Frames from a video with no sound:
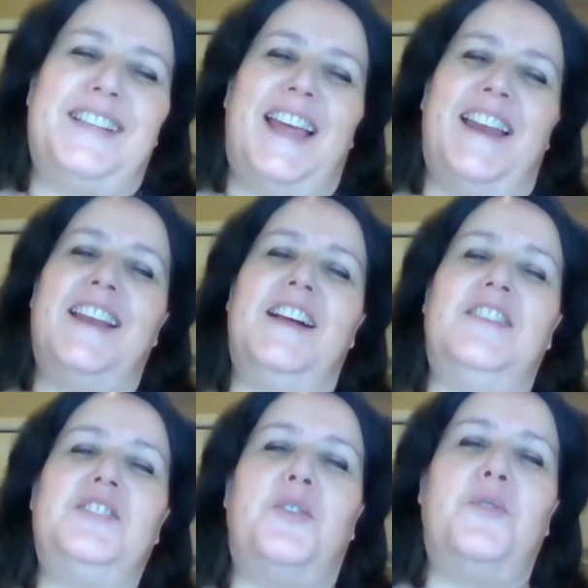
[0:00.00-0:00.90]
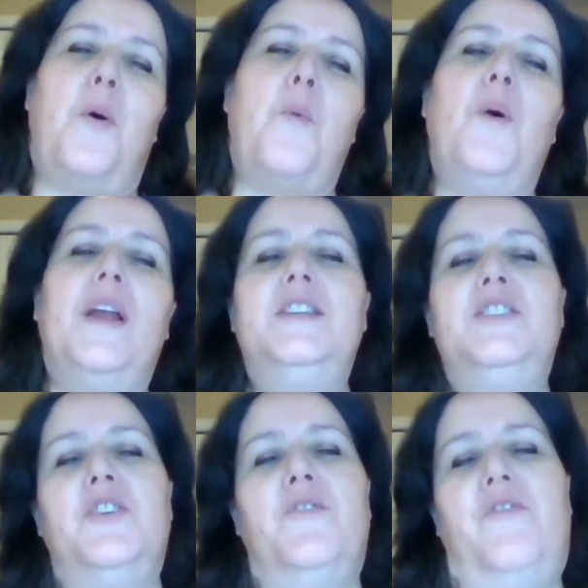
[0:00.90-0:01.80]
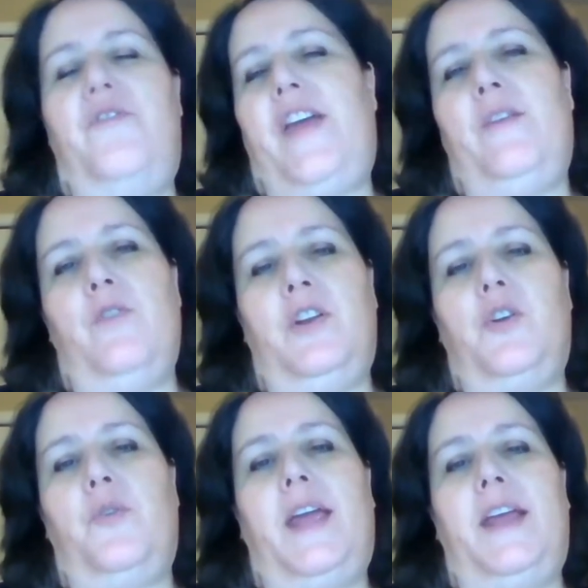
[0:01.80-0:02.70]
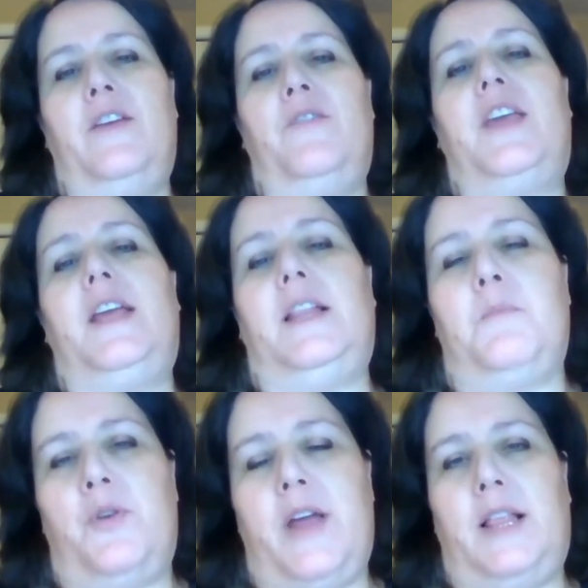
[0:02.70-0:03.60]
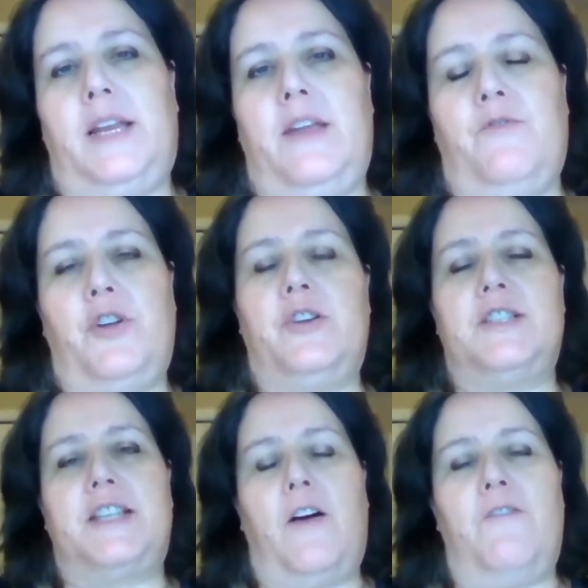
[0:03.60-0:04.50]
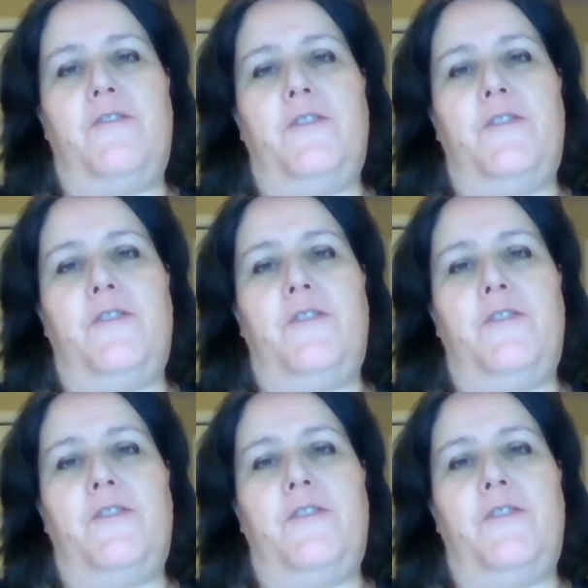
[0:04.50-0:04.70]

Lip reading: And so, what is your favorite creative healing modality for yourself?